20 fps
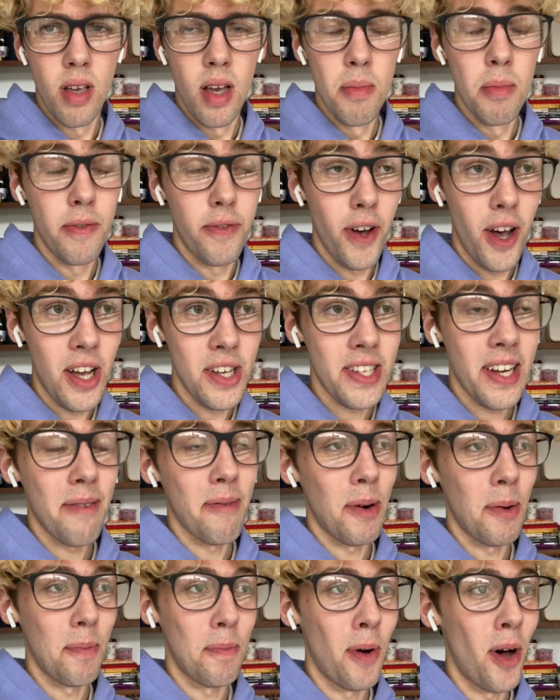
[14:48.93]
But first, I'm
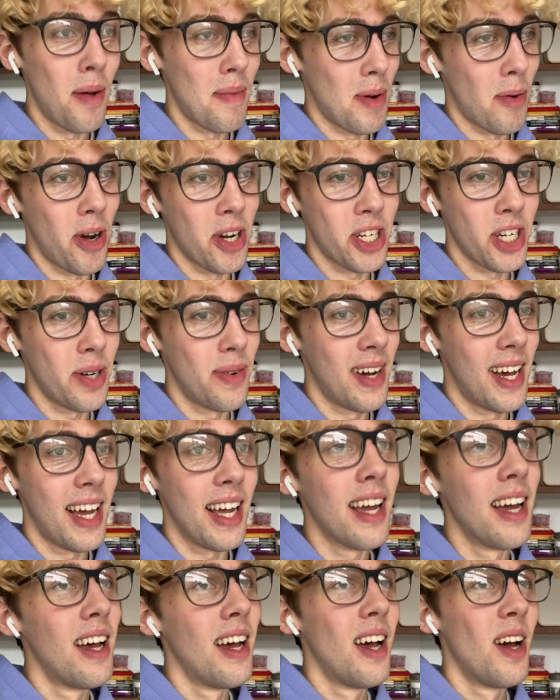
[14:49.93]
gonna pot my washing
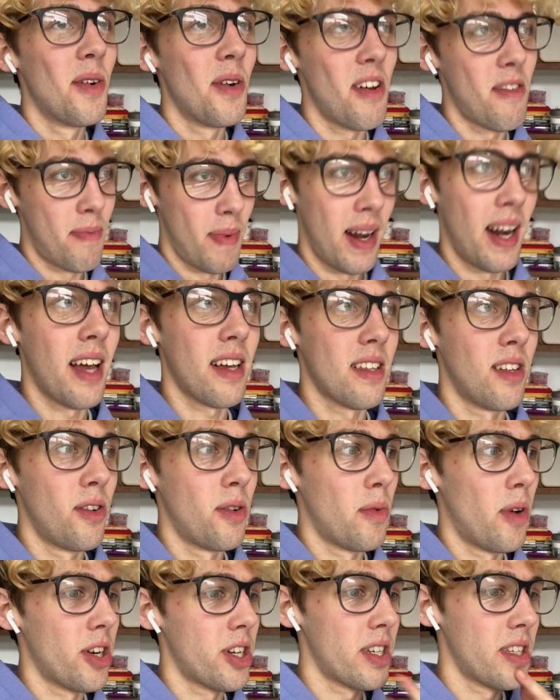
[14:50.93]
away, wait for my next load of
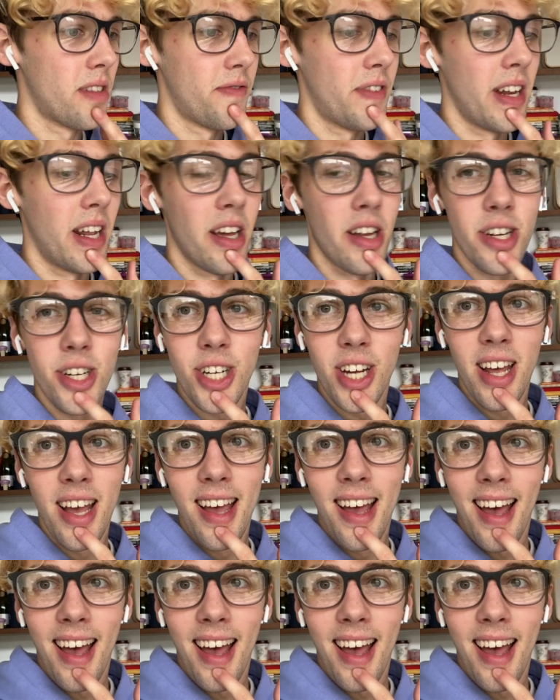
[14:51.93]
washing to finish,